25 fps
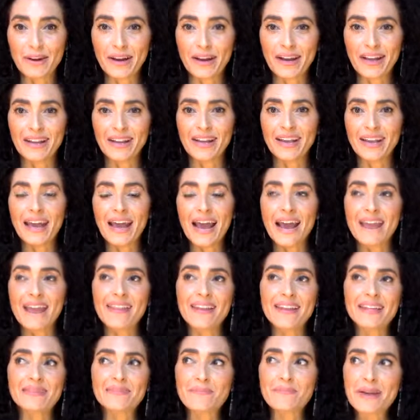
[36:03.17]
the brain.
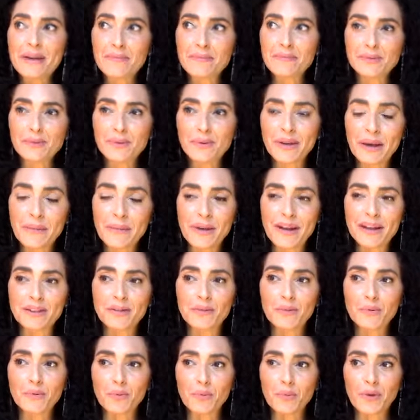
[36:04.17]
And that as mammals, we come
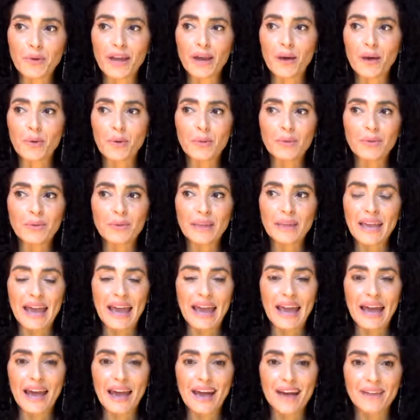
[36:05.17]
out of the womb, we only
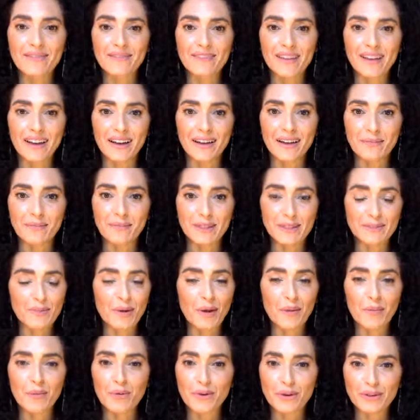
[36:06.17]
have um, a
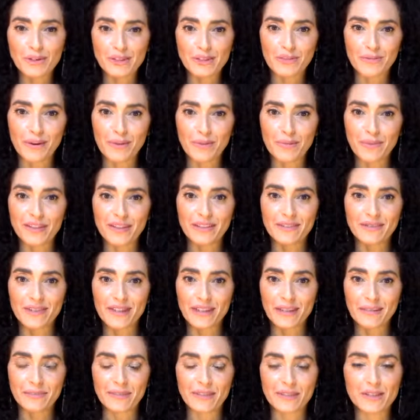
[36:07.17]
small portion of our brain
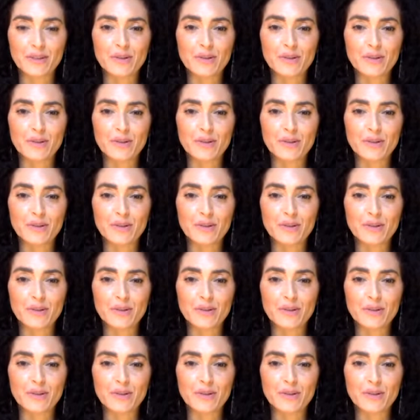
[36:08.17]
developed.